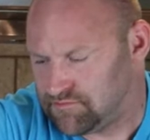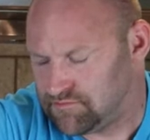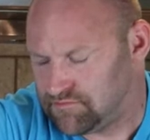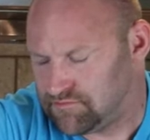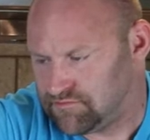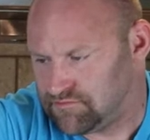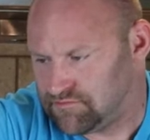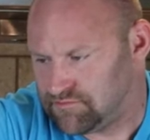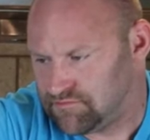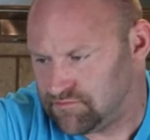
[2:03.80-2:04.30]

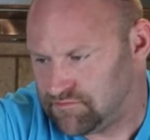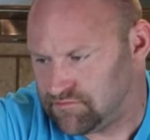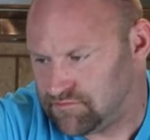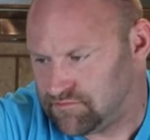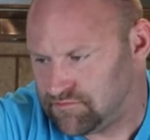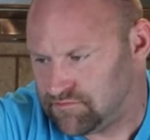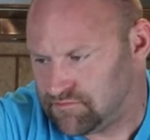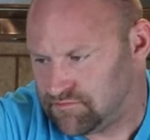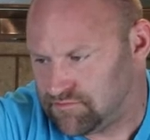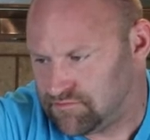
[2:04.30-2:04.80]

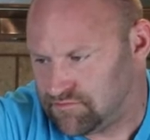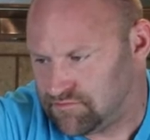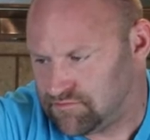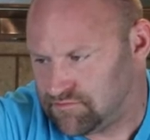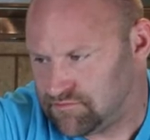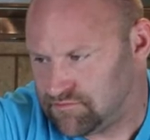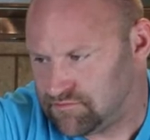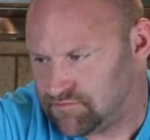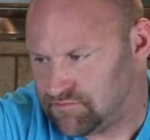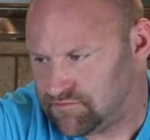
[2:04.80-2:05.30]

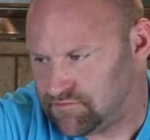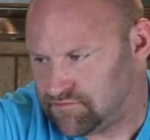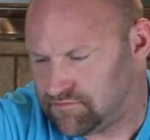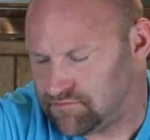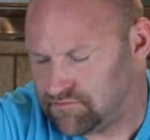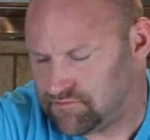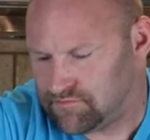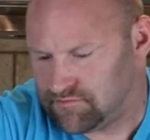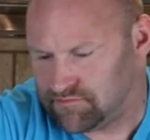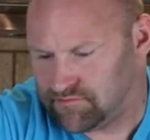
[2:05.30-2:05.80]

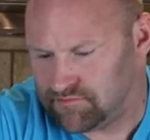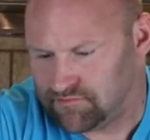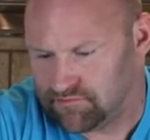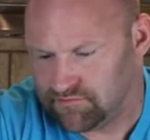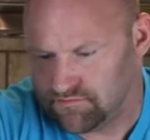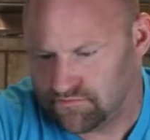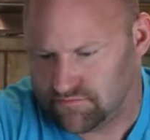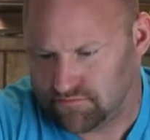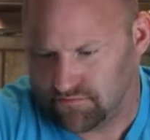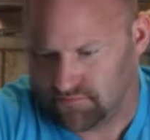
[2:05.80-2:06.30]

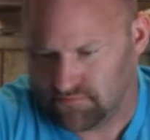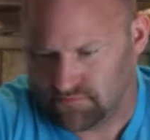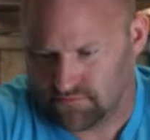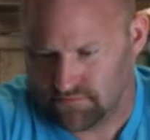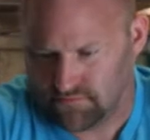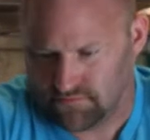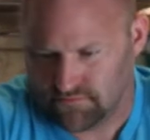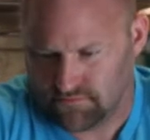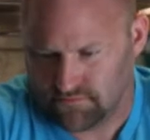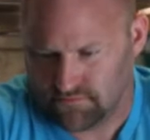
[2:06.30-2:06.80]

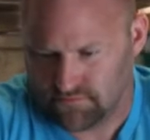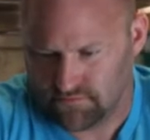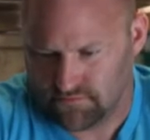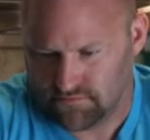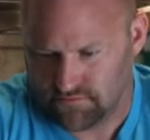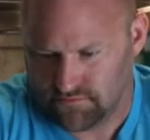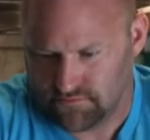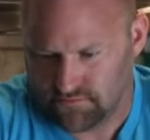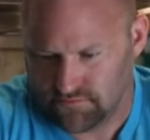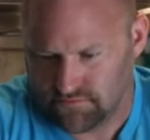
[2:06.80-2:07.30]

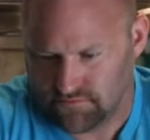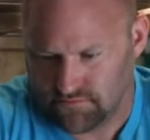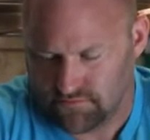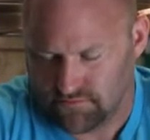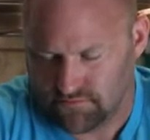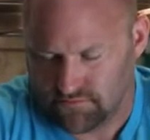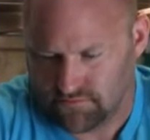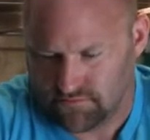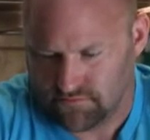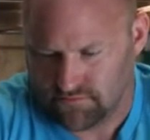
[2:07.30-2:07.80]

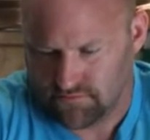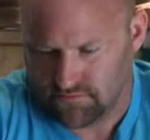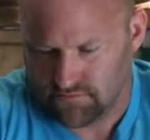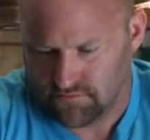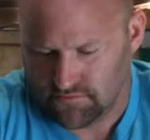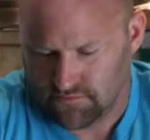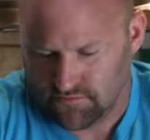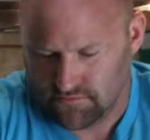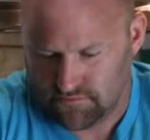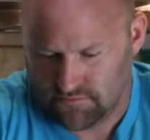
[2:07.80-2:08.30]

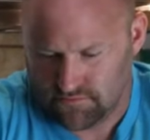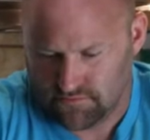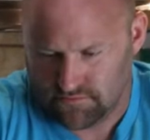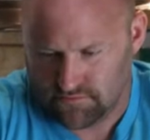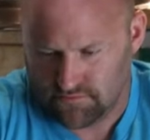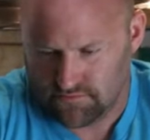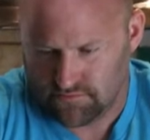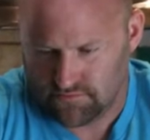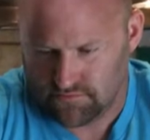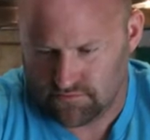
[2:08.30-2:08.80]

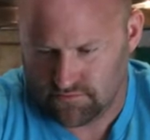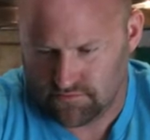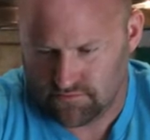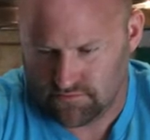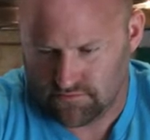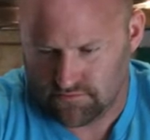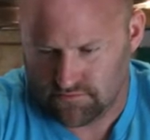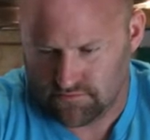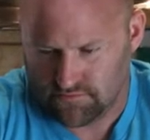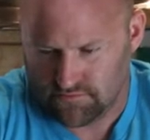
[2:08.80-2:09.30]

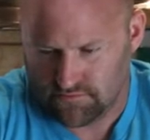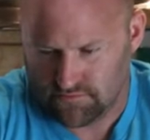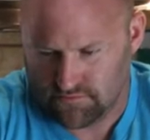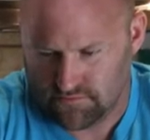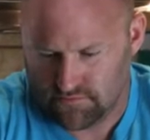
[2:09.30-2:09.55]
No words are spoken by the person on screen.